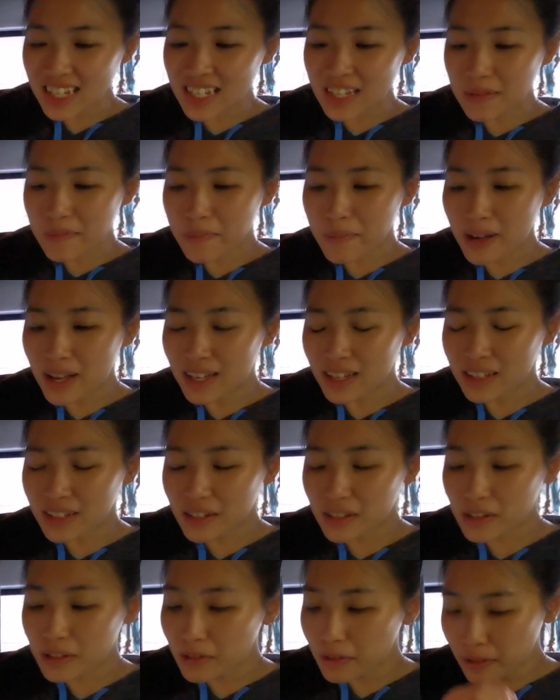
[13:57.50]
think my
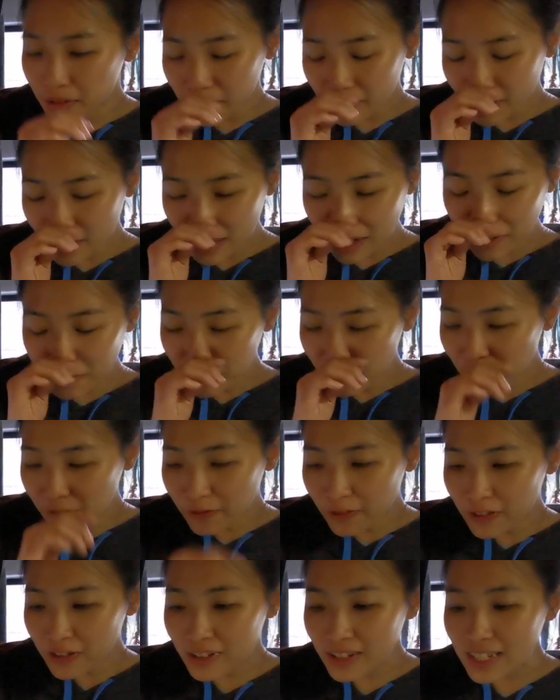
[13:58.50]
Hero
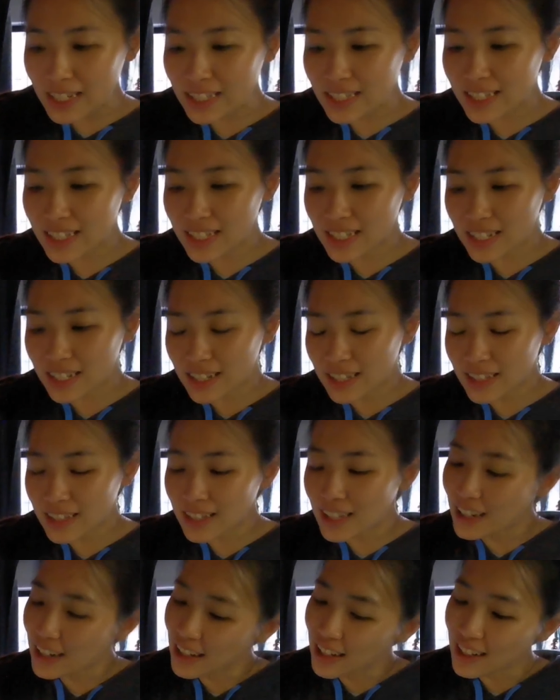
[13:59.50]
4 it's
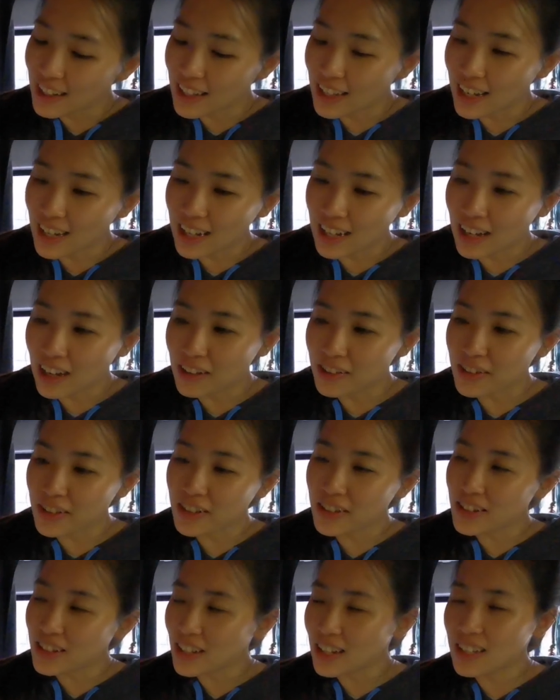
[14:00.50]
not how do
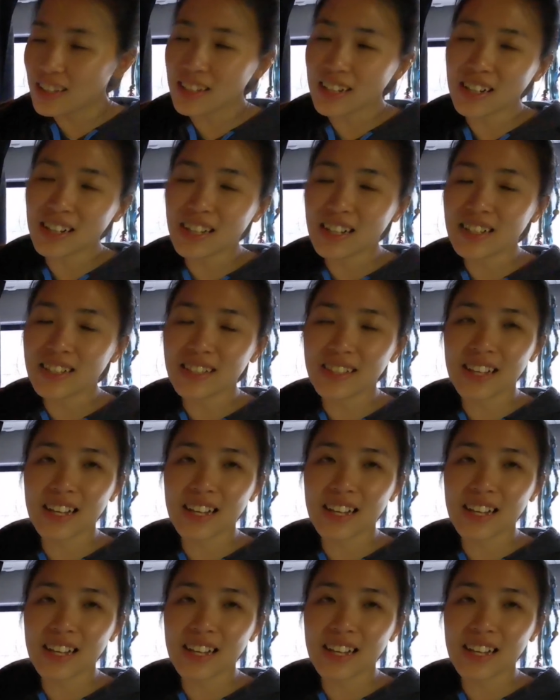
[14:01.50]
you say, not that